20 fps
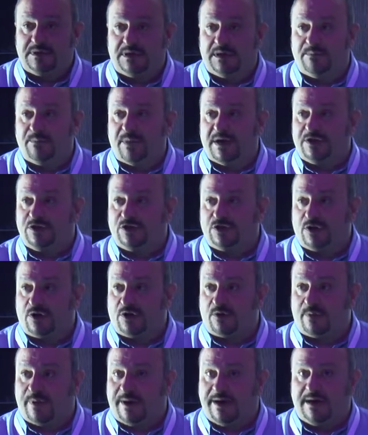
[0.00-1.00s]
in my
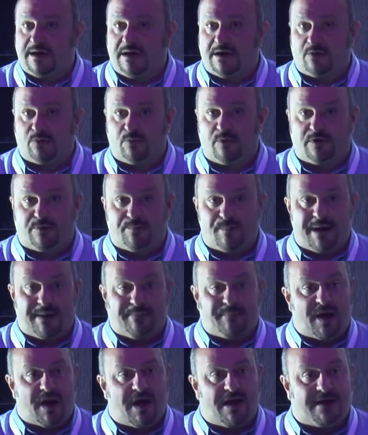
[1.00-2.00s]
shirt right here. With my
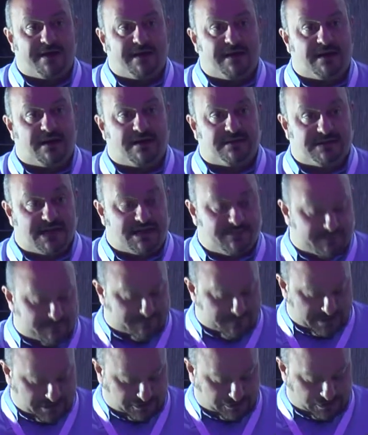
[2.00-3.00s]
pocket on top of
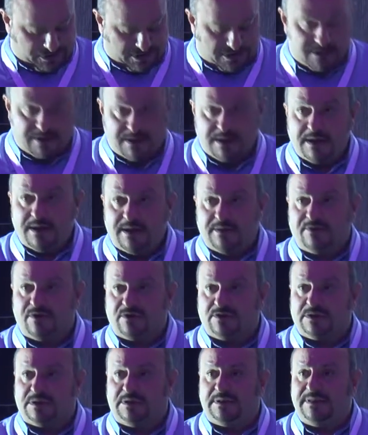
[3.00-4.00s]
my shirt,
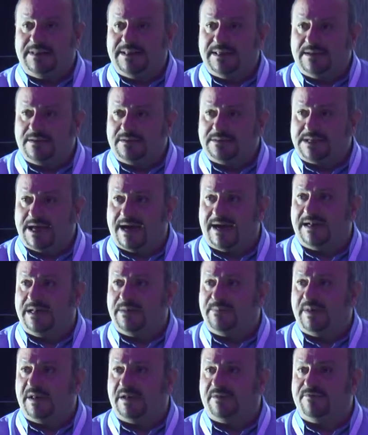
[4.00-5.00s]
there's a little tiny
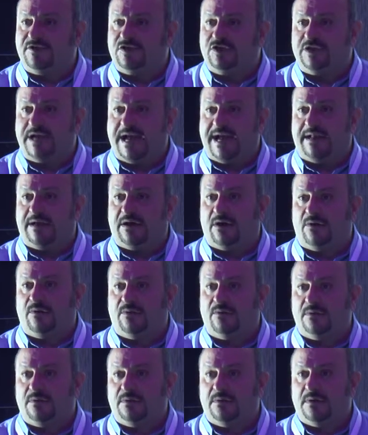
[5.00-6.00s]
bit of a shadow
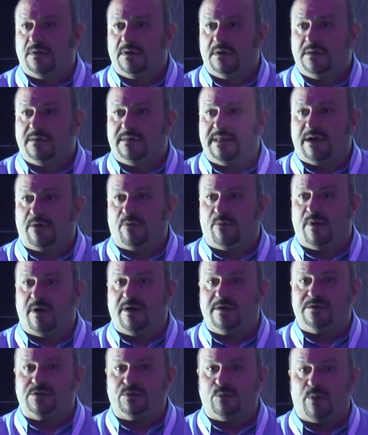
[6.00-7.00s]
that
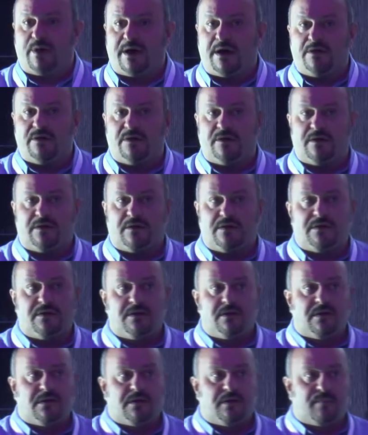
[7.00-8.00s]
runs where the
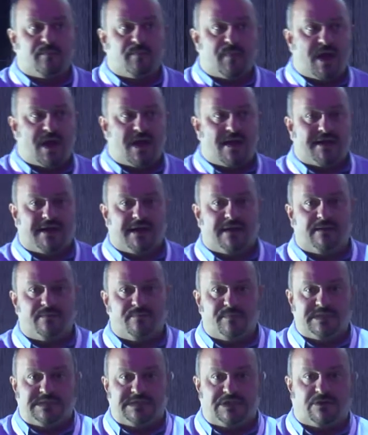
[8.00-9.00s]
pocket
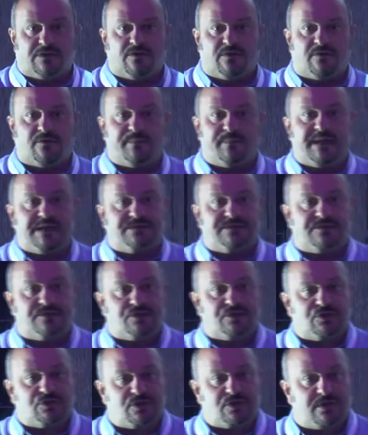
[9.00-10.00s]
material meets the
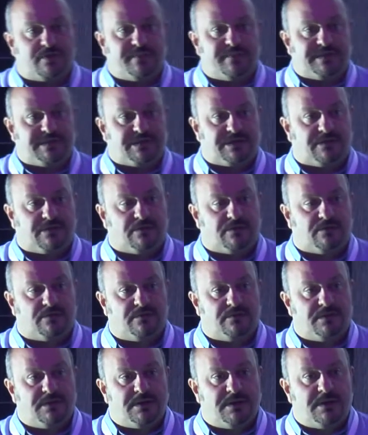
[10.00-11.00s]
shirt material.
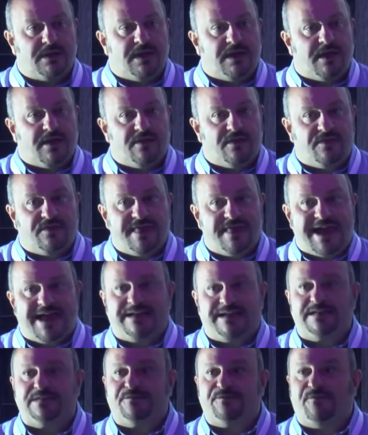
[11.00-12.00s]
That
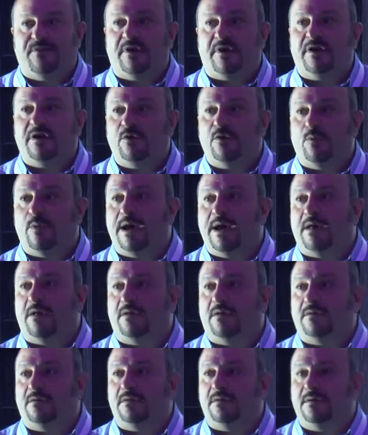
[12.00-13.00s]
is very
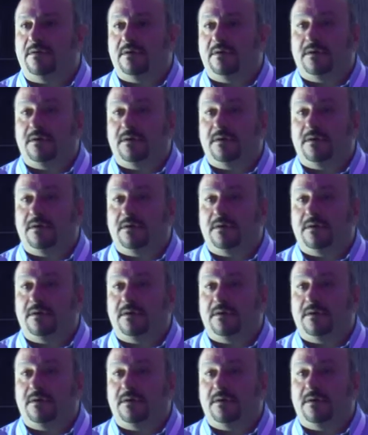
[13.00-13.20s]
well